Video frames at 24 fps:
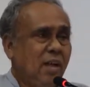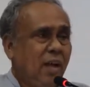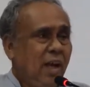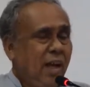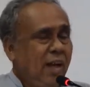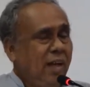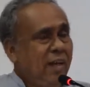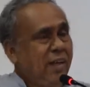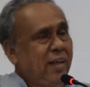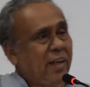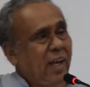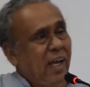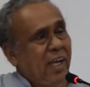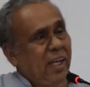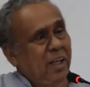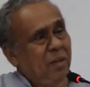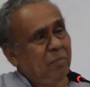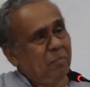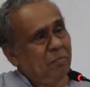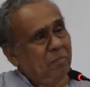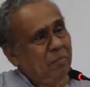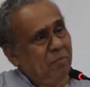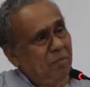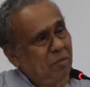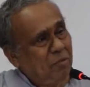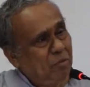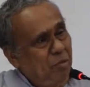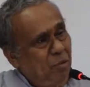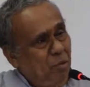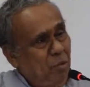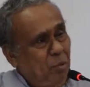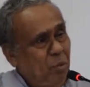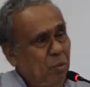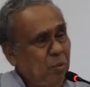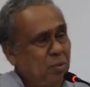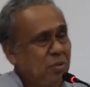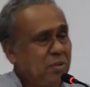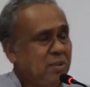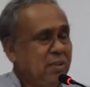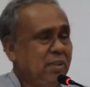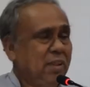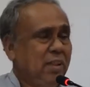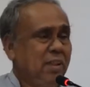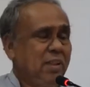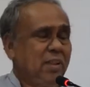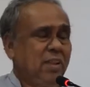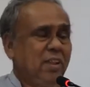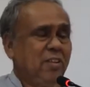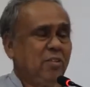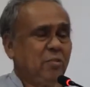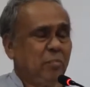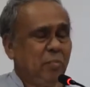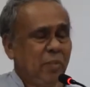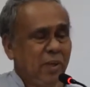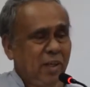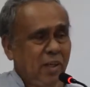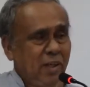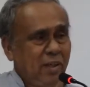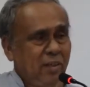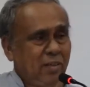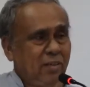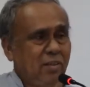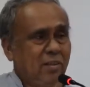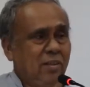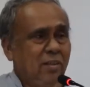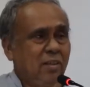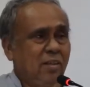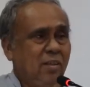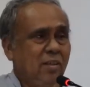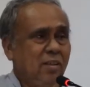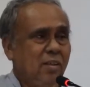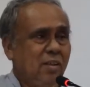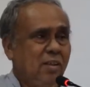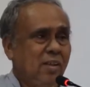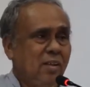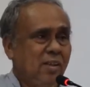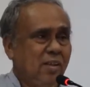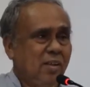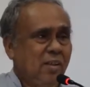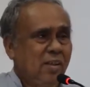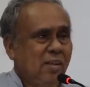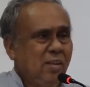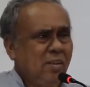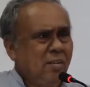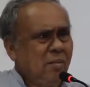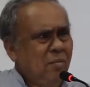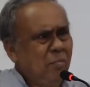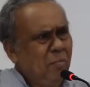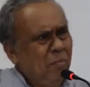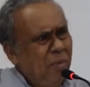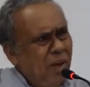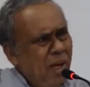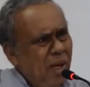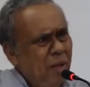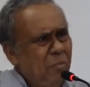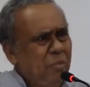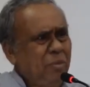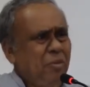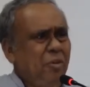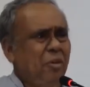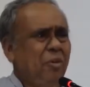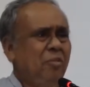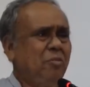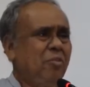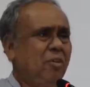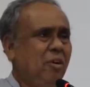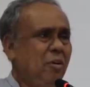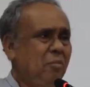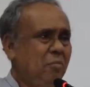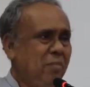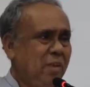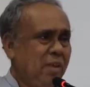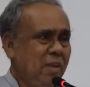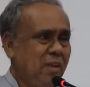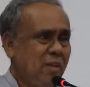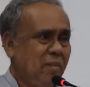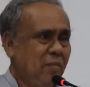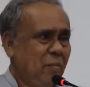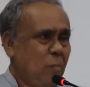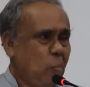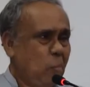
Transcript: and time flows in this space, perhaps uniformly.